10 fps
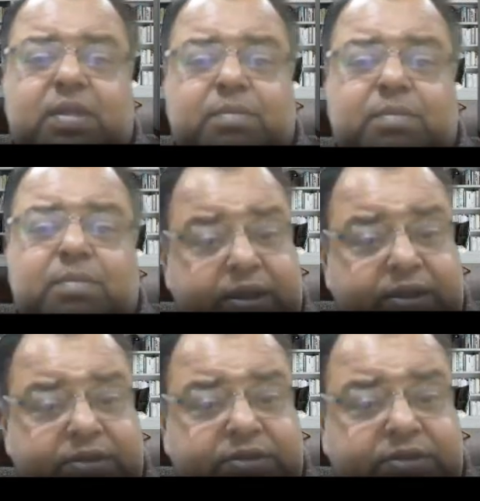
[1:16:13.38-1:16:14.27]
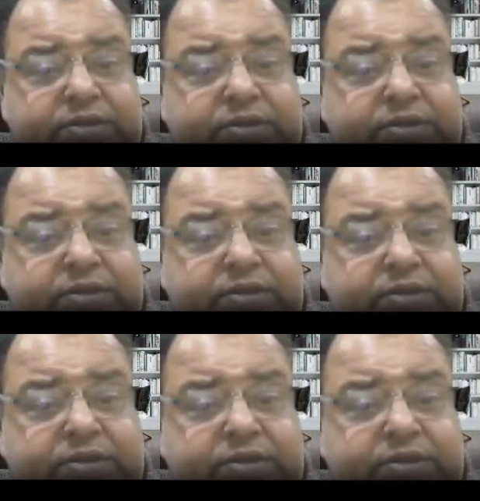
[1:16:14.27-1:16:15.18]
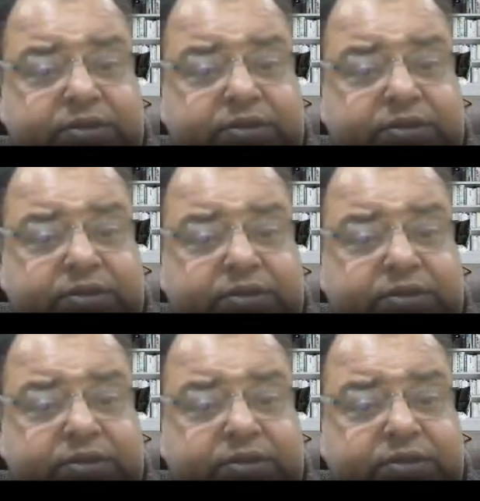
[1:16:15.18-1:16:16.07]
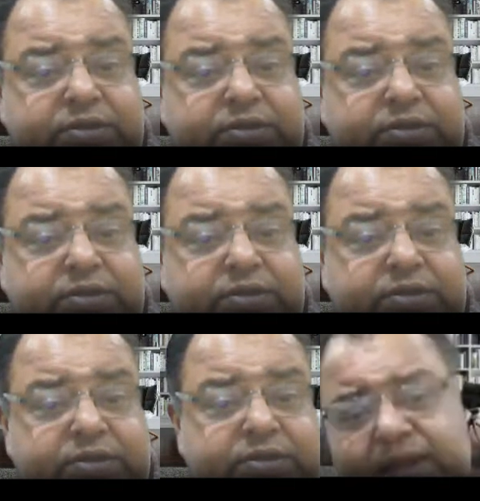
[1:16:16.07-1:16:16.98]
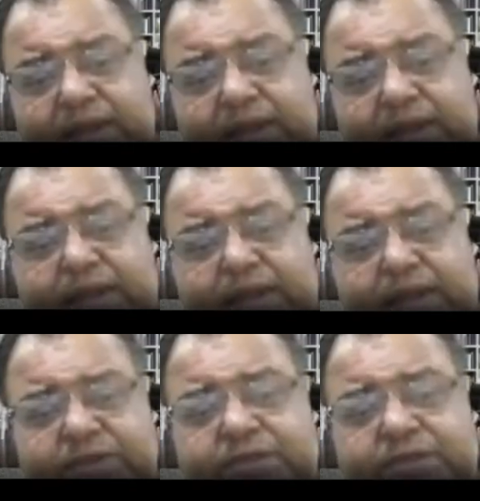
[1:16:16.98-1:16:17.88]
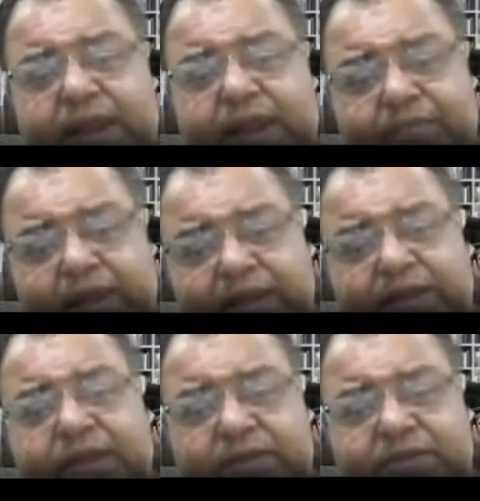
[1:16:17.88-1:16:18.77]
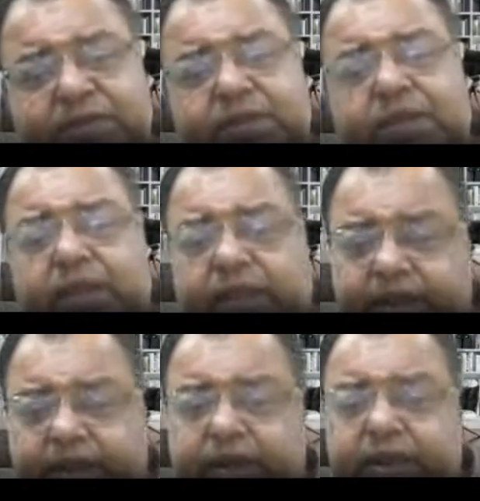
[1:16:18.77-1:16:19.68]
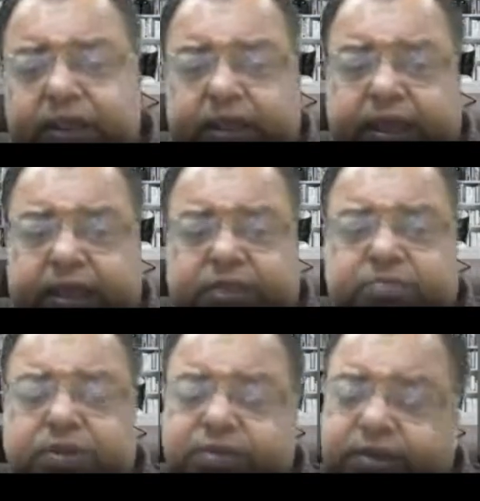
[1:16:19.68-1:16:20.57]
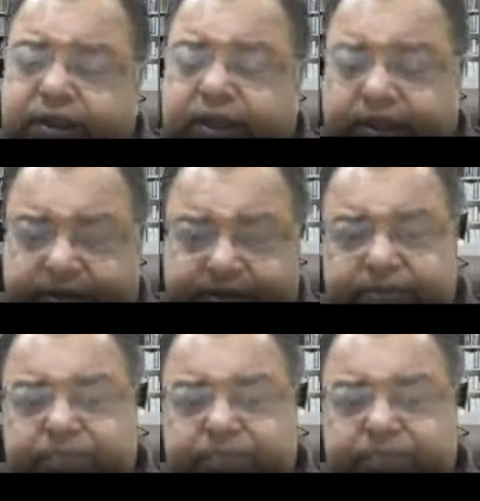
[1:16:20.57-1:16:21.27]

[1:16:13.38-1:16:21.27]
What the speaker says: patterns involving different processes, practices, and materials, yielding explicit gains.